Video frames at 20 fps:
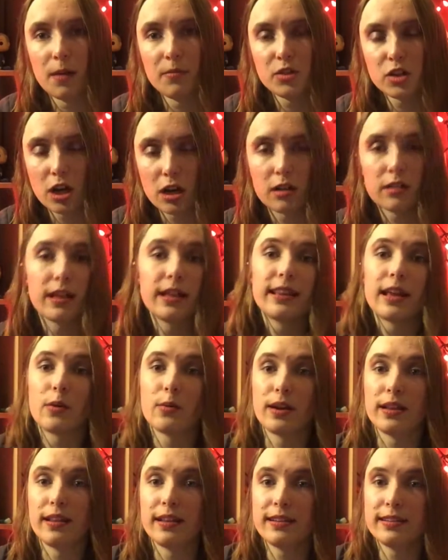chocolate. That
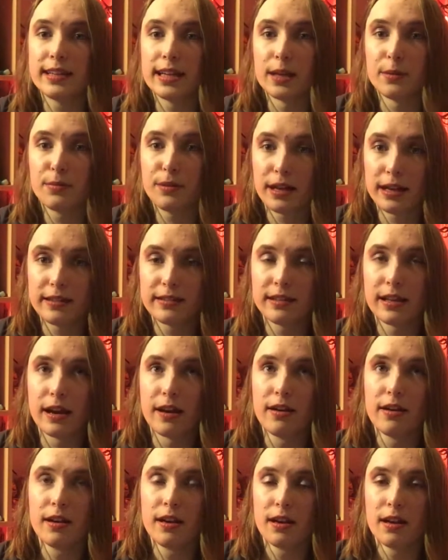way they stay in place
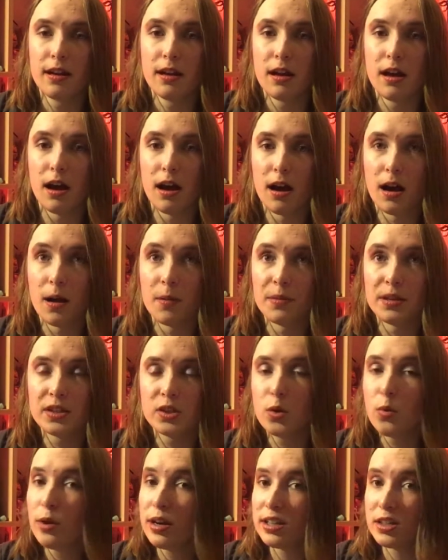there. And
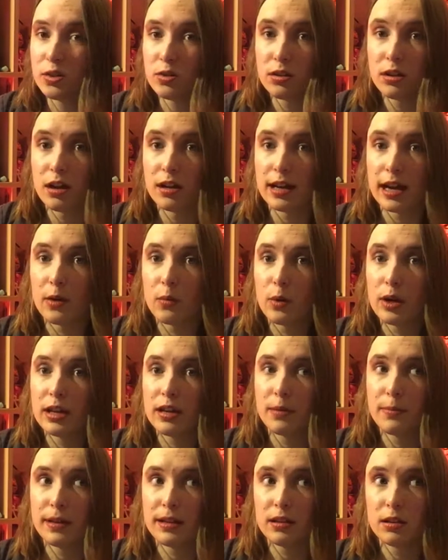don't wait too long. I
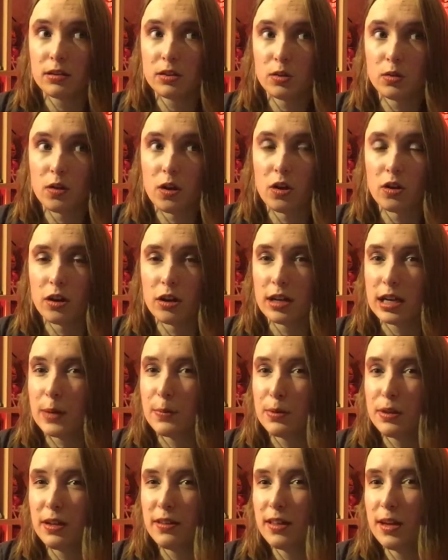waited a bit too long on a
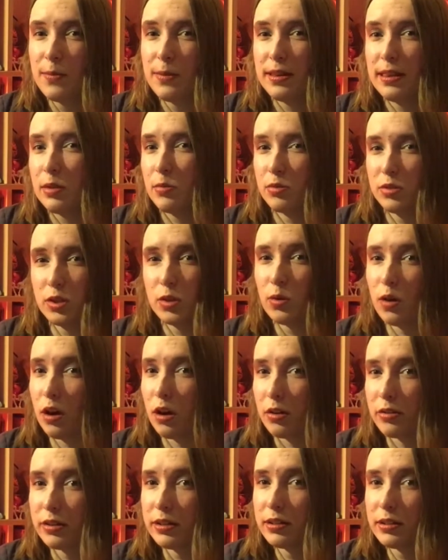couple of them, and they were too
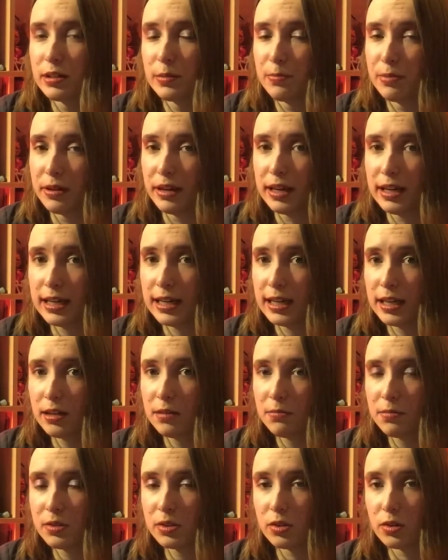hard to put any
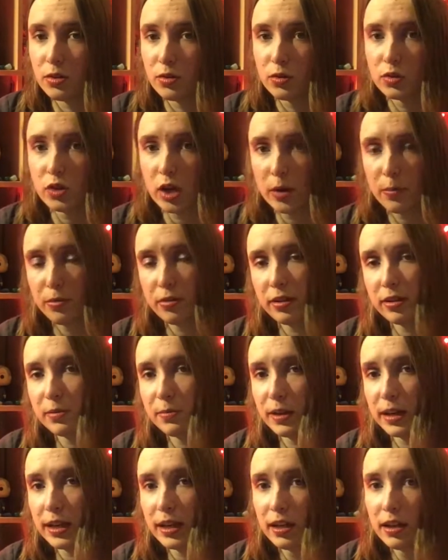in, so try to put as
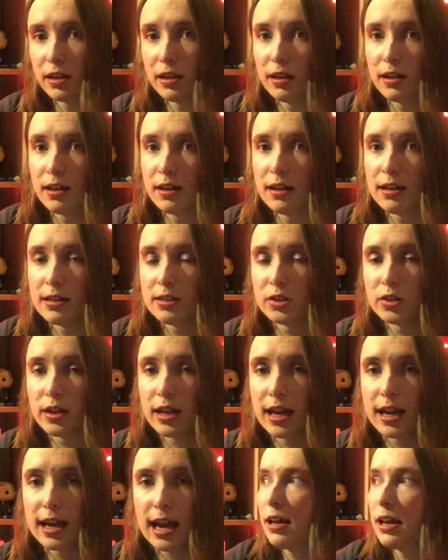many as you
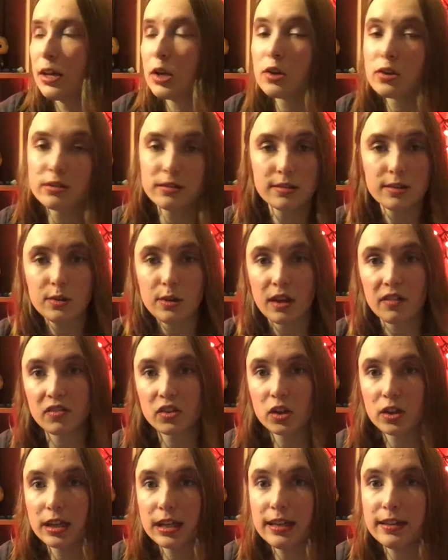can. You could also do that with
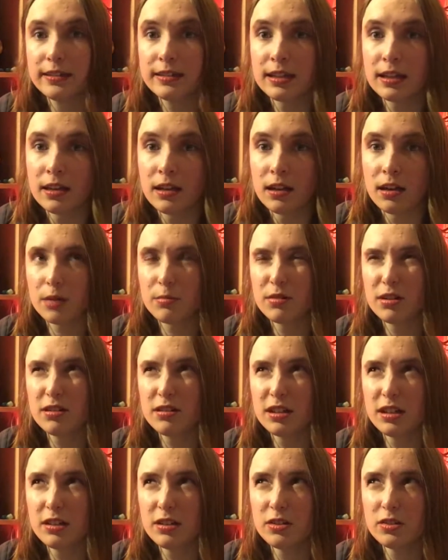cookies. I'm not
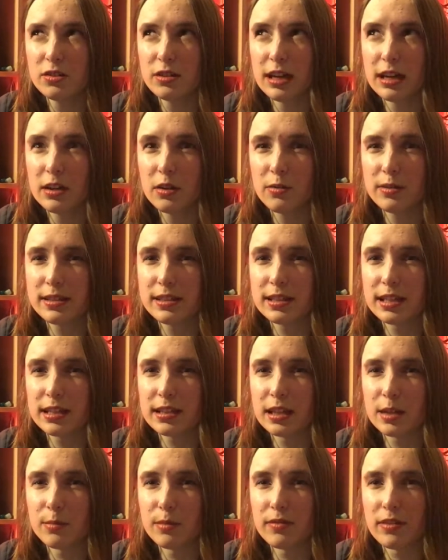entirely sure how you would stick
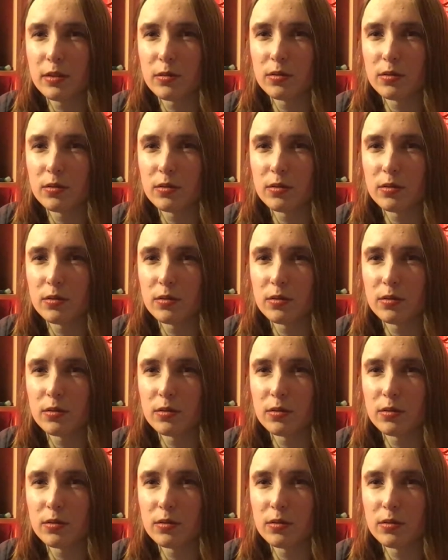them